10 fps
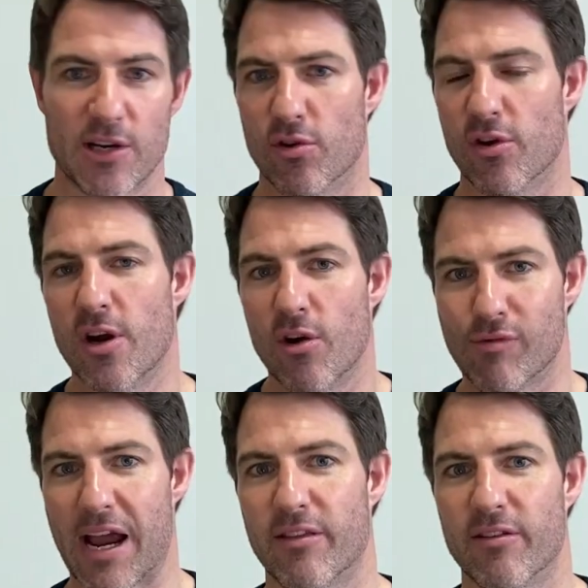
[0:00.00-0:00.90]
or
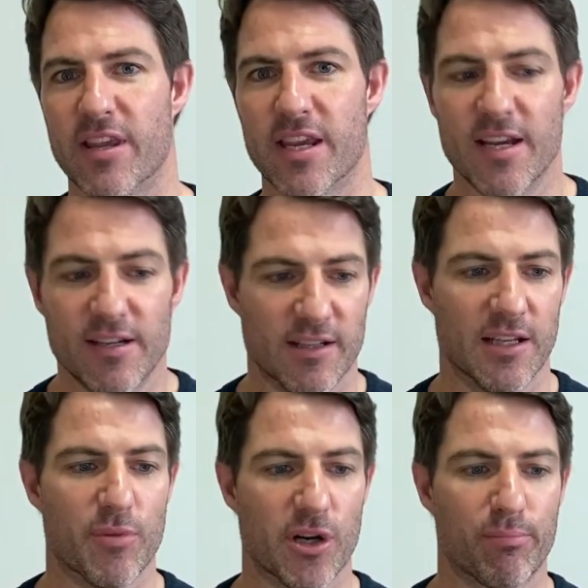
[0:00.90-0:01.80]
rather the
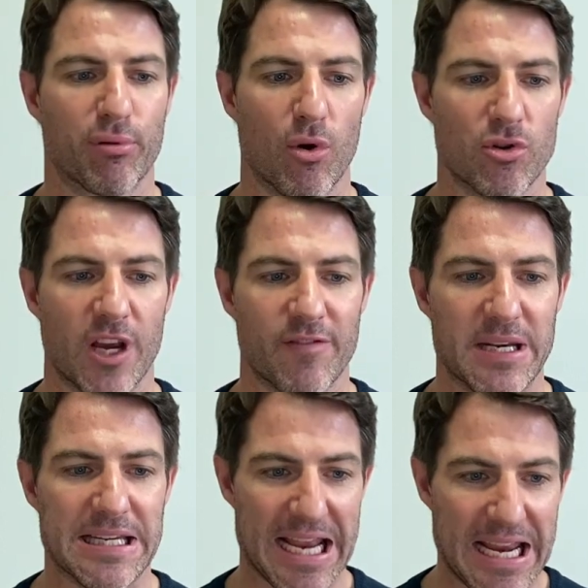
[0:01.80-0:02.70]
deliberate approach I've
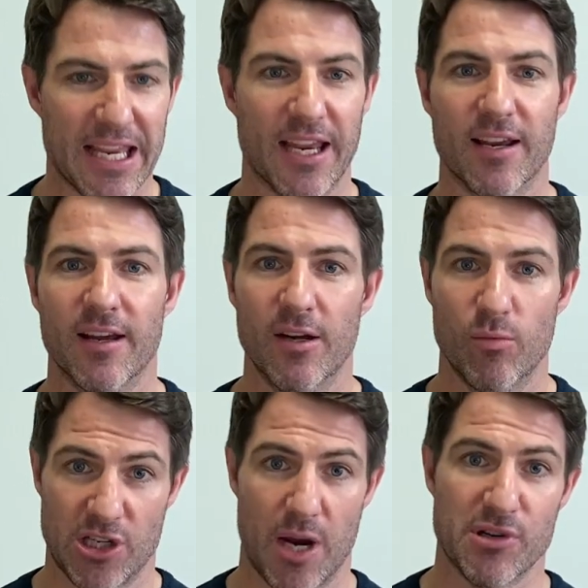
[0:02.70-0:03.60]
been taking,
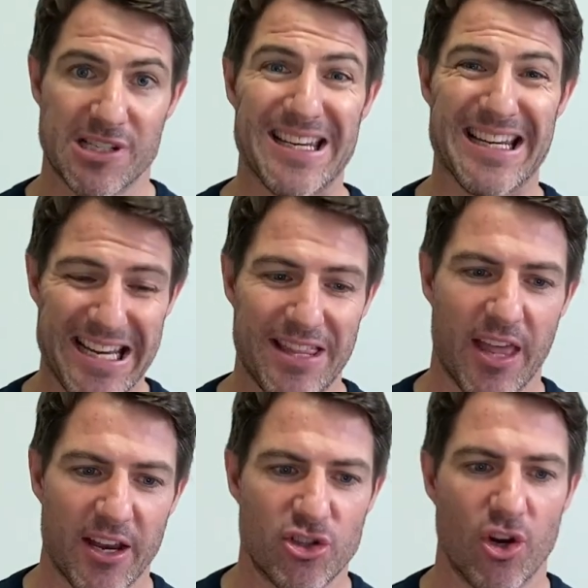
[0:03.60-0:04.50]
which I presented in
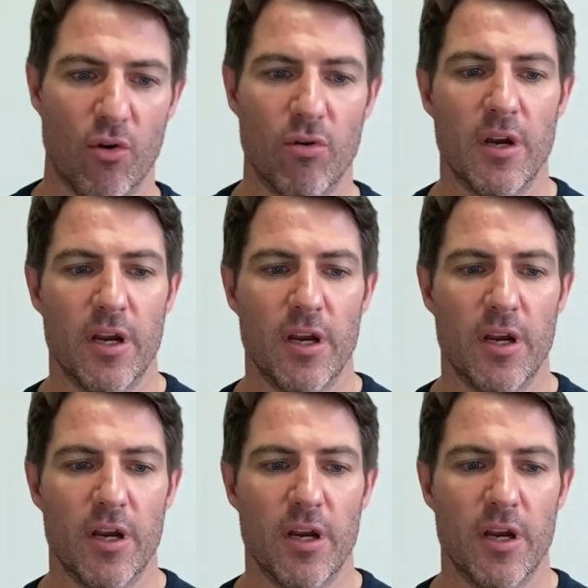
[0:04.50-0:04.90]
that show,